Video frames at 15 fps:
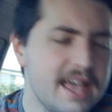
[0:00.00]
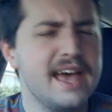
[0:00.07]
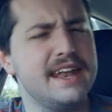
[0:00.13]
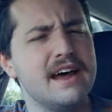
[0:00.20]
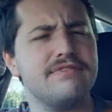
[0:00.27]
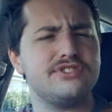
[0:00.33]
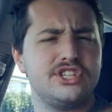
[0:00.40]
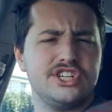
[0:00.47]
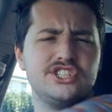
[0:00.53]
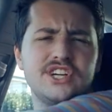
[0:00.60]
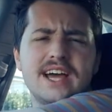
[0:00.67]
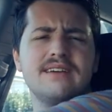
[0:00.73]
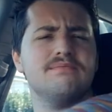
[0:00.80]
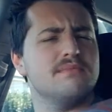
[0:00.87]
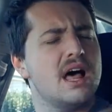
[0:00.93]
Enough chit
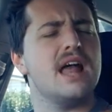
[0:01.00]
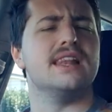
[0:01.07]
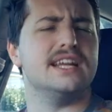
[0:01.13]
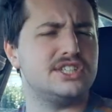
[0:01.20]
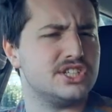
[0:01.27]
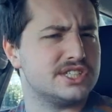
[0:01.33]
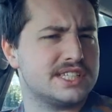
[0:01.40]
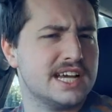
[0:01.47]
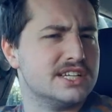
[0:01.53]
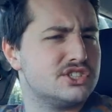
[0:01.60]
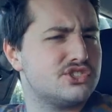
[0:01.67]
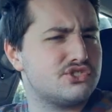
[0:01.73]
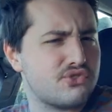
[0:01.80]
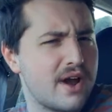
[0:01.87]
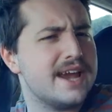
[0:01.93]
chat, let's just get
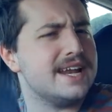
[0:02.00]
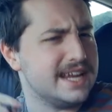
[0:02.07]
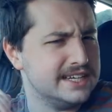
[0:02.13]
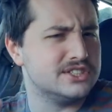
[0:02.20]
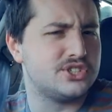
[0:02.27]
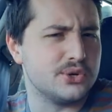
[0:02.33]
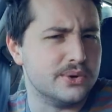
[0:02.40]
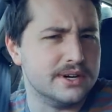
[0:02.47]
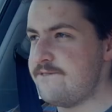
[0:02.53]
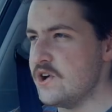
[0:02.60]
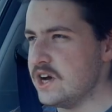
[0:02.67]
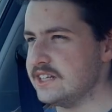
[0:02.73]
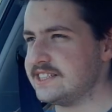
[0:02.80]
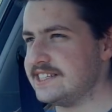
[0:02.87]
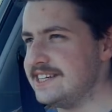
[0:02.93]
straight into
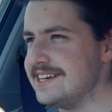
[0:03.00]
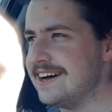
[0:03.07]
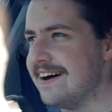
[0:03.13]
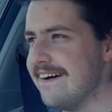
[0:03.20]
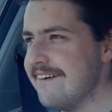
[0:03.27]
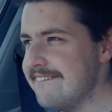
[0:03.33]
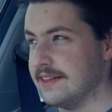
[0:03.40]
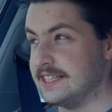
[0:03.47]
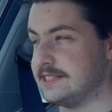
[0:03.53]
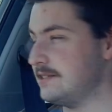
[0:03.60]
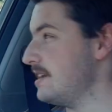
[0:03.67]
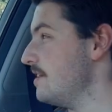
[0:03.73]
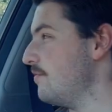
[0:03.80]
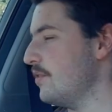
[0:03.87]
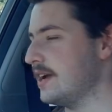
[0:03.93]
First gear, let's
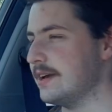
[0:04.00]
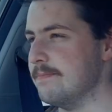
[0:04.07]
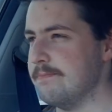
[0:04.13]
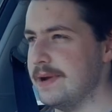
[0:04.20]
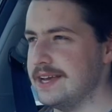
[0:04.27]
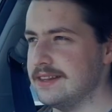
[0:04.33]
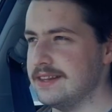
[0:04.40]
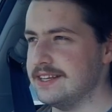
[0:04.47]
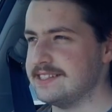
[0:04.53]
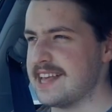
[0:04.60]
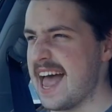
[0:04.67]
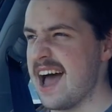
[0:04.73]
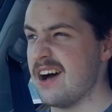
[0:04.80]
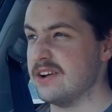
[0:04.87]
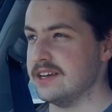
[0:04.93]
see if we can beat this
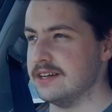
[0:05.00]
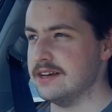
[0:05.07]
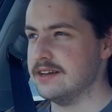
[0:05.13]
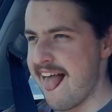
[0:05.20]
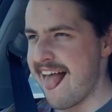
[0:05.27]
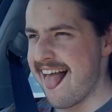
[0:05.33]
Audi.